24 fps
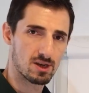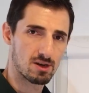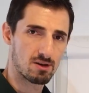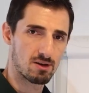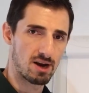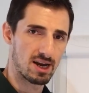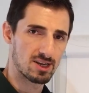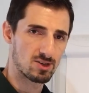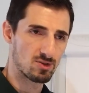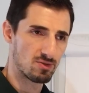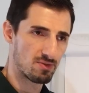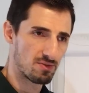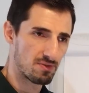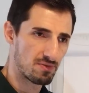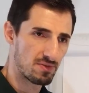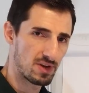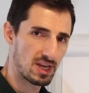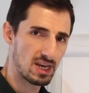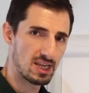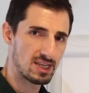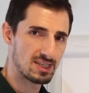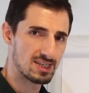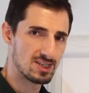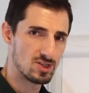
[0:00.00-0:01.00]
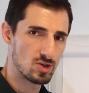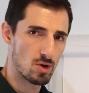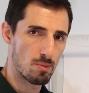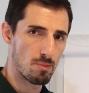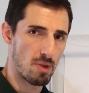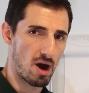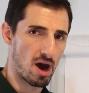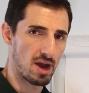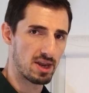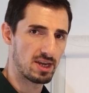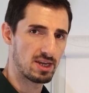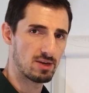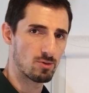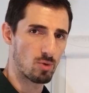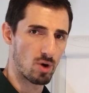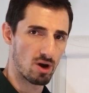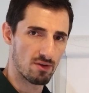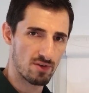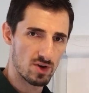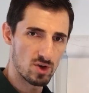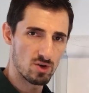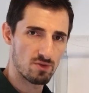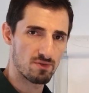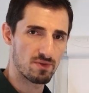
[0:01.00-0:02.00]
Right? You feel it in your body,
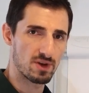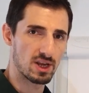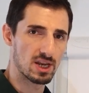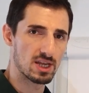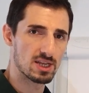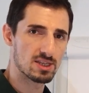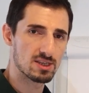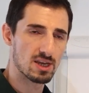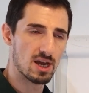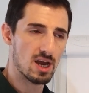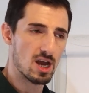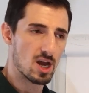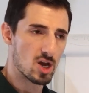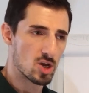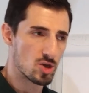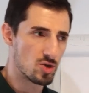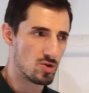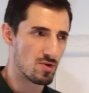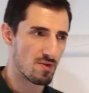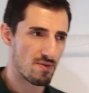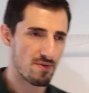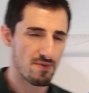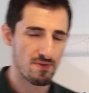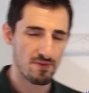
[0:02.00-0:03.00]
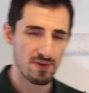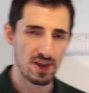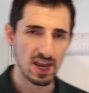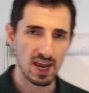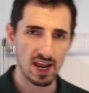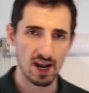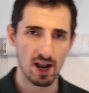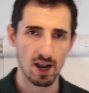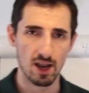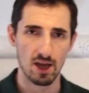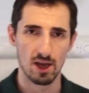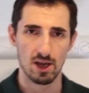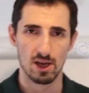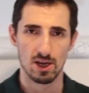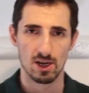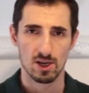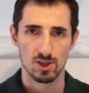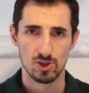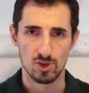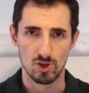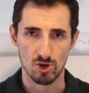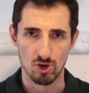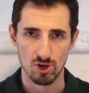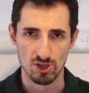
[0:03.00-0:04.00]
wherever you feel it. You feel
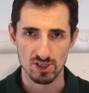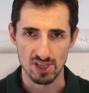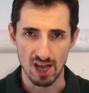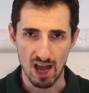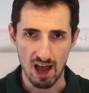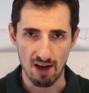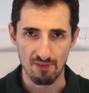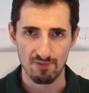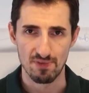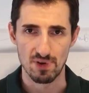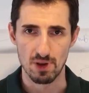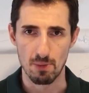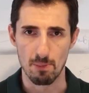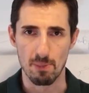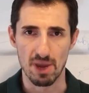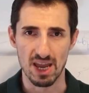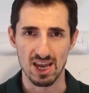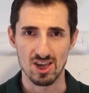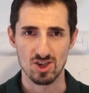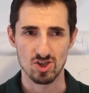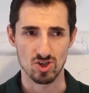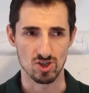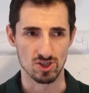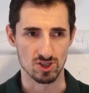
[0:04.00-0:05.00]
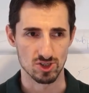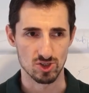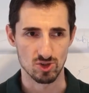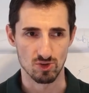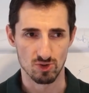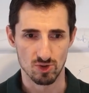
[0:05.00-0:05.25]
those affirmations.